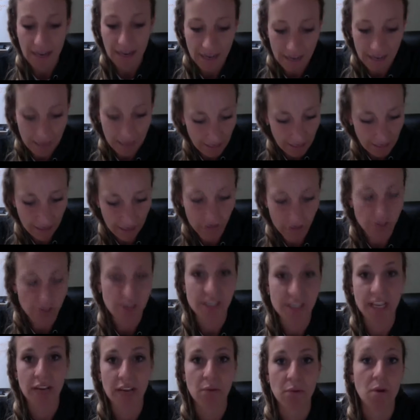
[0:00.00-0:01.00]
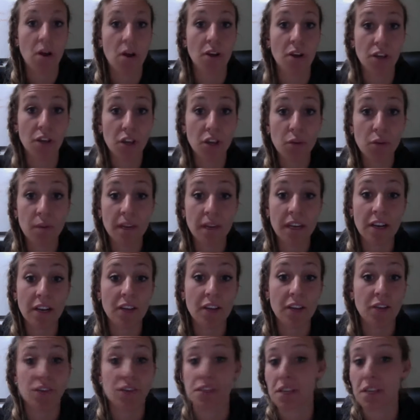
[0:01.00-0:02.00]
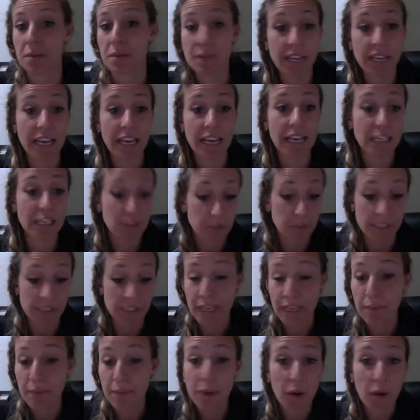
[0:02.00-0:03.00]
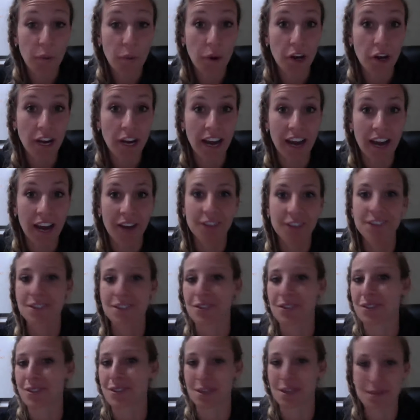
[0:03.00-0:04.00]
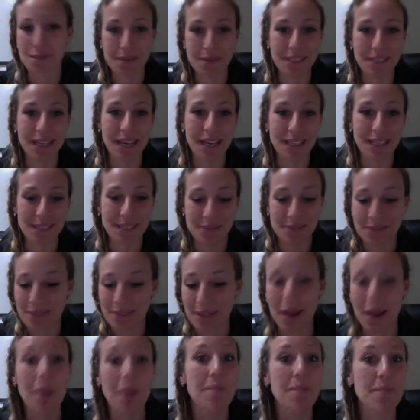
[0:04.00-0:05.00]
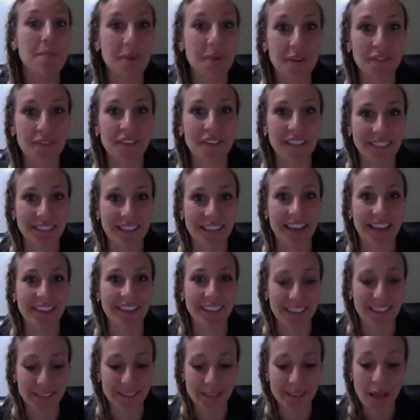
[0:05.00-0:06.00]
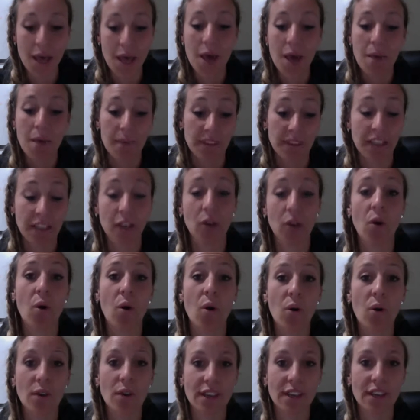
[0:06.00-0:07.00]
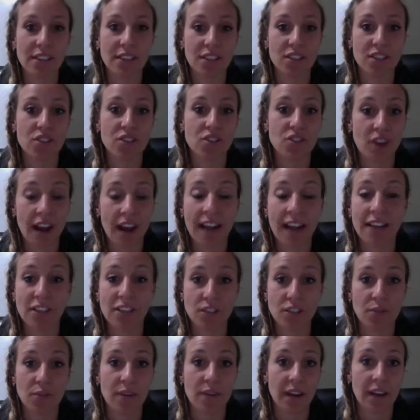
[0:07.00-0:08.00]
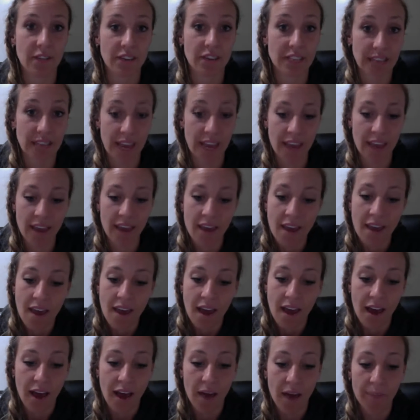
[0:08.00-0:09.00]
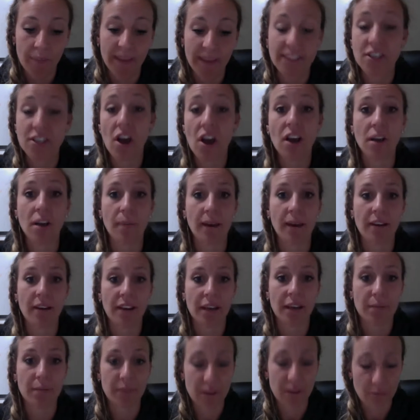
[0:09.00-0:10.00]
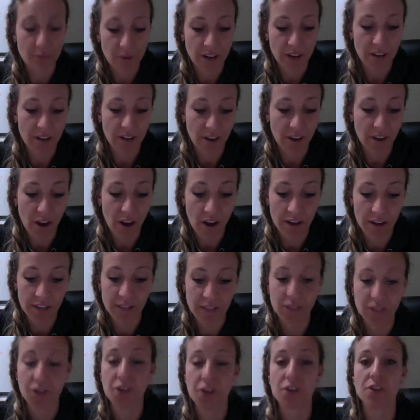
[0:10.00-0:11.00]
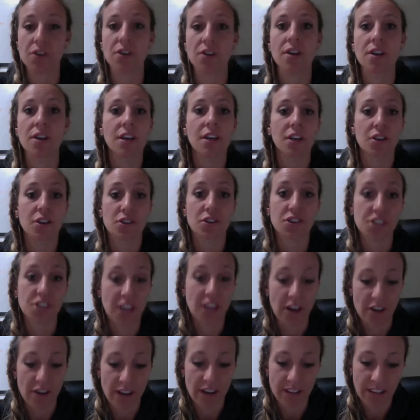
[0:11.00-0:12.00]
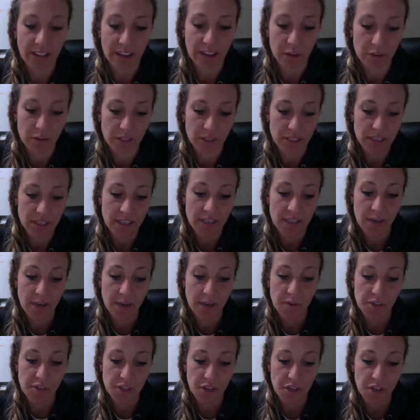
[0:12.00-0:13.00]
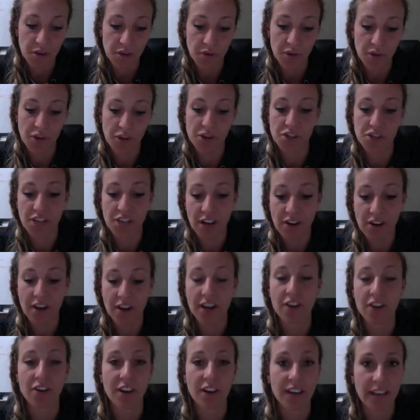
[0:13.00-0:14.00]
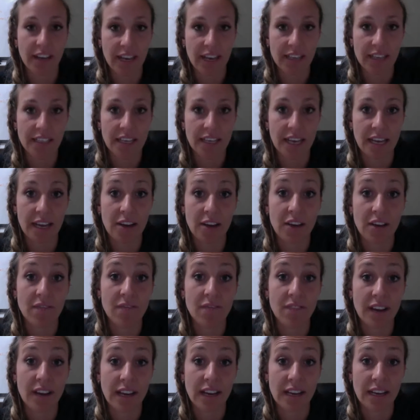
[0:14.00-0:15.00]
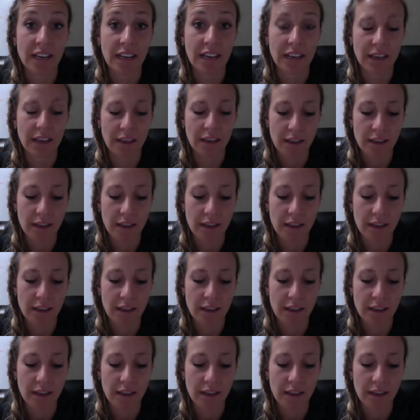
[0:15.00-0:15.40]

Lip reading: I understand we're all human. There's going to be days we skip our workouts. There's going to be days we're not perfect at this. But the goal is to try and do it every day, and talk about it and be real and honest. So you're sharing. That goes into number 2. You're sharing, you're connecting, and inviting.